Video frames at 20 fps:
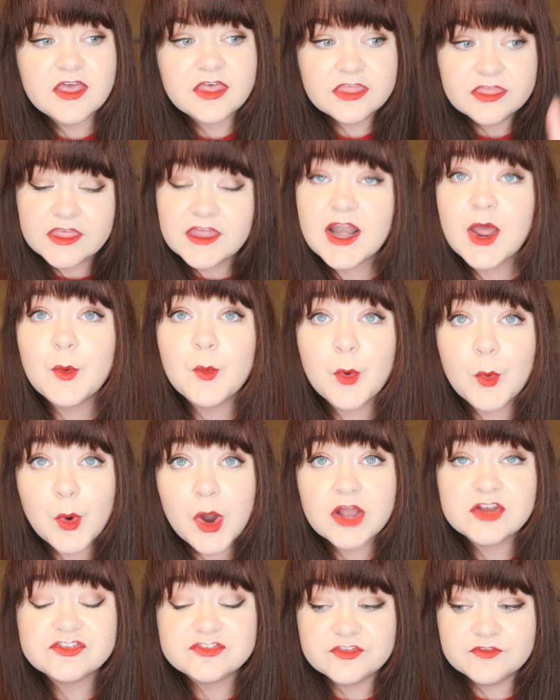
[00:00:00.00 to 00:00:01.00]
then I will
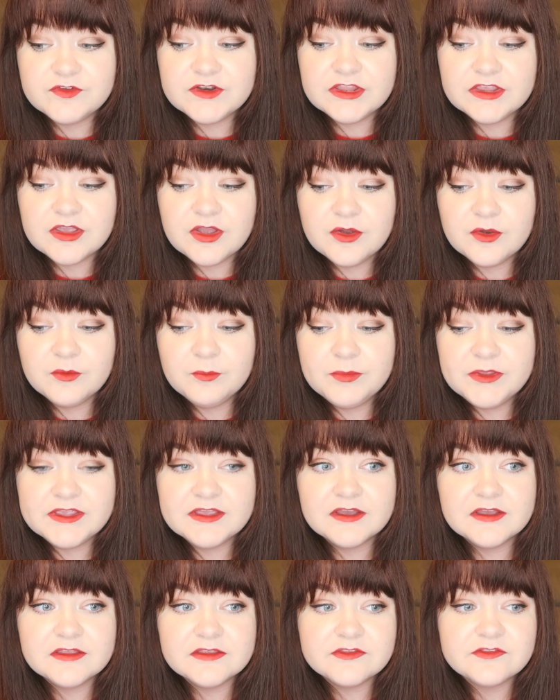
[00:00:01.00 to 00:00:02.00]
watch the video
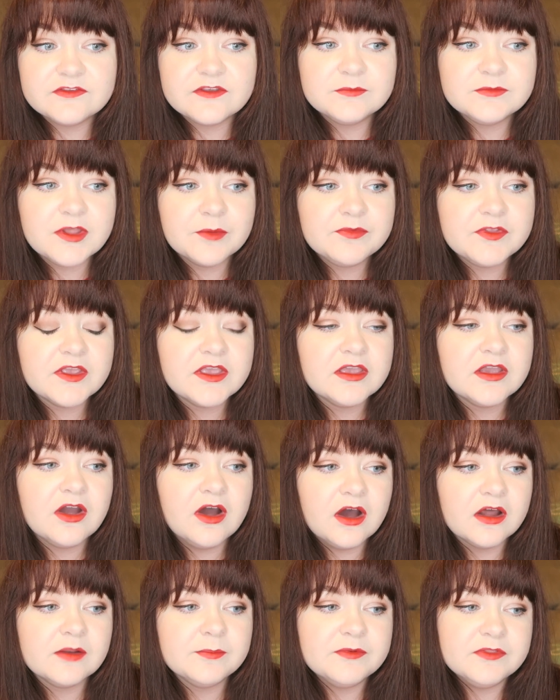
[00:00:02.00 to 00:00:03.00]
because sometimes I get
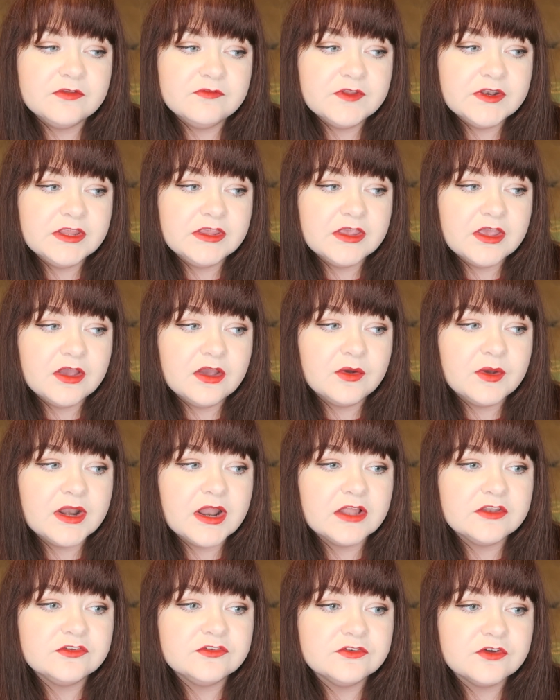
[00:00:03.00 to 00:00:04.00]
caught up in the video and
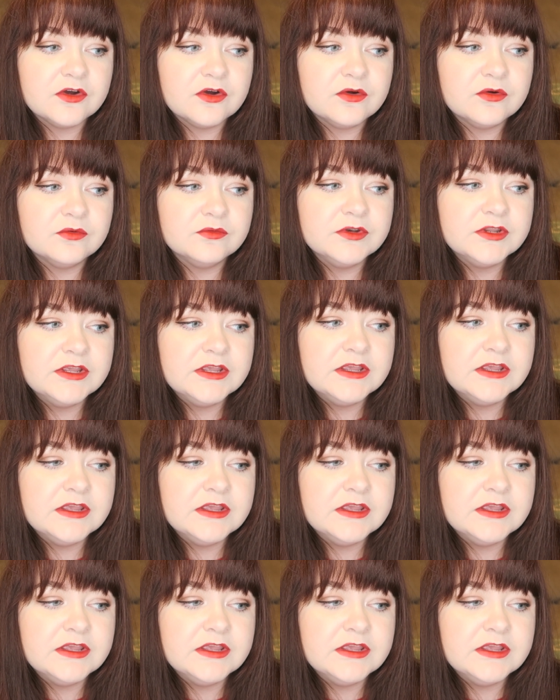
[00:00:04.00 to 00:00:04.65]
I don't